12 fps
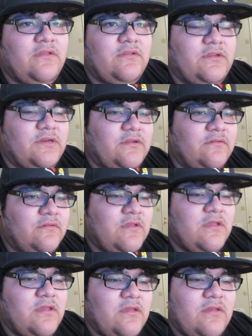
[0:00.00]
you know
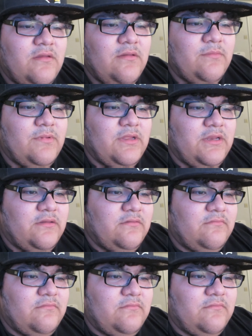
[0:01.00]
but
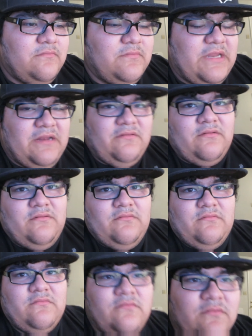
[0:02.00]
I don't know